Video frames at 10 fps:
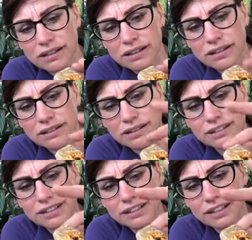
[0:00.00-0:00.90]

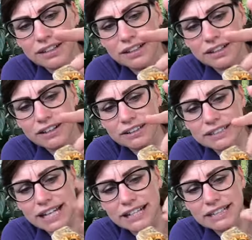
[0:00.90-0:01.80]
You've got
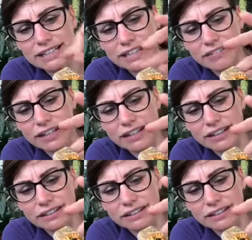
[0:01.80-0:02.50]
sand in your ear.